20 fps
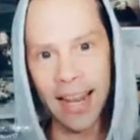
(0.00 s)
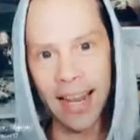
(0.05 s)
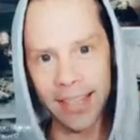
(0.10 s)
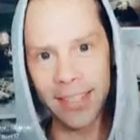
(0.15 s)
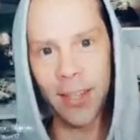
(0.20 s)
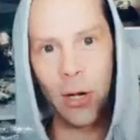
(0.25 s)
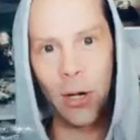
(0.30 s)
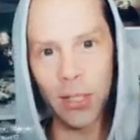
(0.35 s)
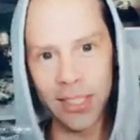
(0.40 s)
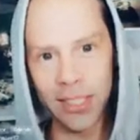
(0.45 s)

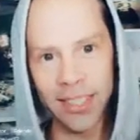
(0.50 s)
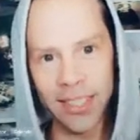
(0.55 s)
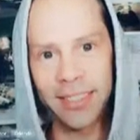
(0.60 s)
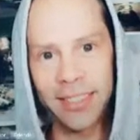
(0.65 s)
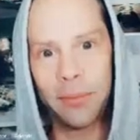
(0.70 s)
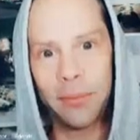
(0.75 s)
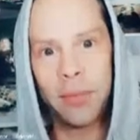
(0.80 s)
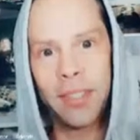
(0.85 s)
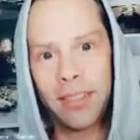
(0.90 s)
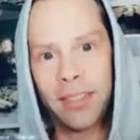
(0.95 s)
solar
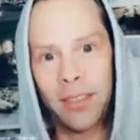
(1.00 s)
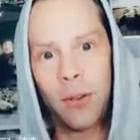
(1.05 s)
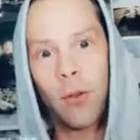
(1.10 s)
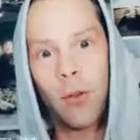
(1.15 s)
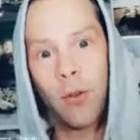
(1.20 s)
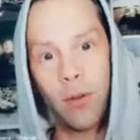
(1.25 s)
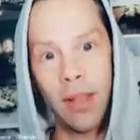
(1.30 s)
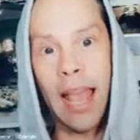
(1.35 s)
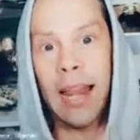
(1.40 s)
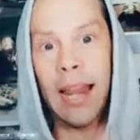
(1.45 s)
systems and
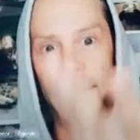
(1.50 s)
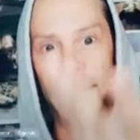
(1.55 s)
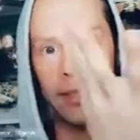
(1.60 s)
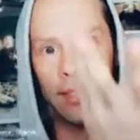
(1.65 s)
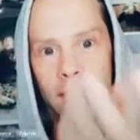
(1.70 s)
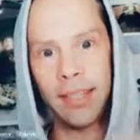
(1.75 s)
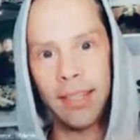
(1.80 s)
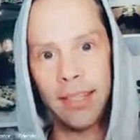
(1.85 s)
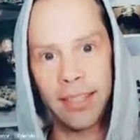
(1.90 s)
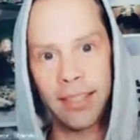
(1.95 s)

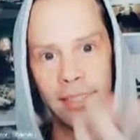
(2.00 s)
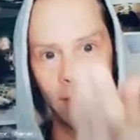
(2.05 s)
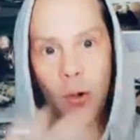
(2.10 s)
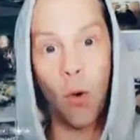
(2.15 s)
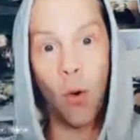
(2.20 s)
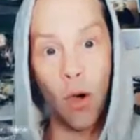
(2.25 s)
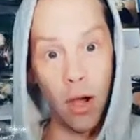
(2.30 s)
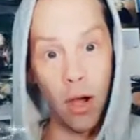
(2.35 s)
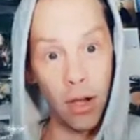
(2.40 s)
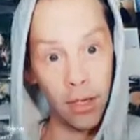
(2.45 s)
galaxies and
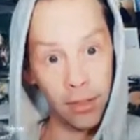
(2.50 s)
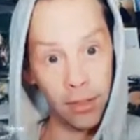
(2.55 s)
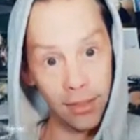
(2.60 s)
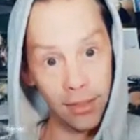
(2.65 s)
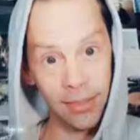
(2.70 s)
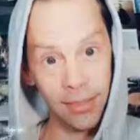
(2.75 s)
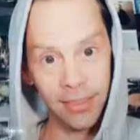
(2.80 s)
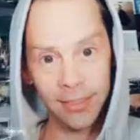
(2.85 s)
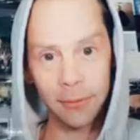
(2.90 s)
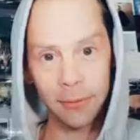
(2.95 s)
quarks.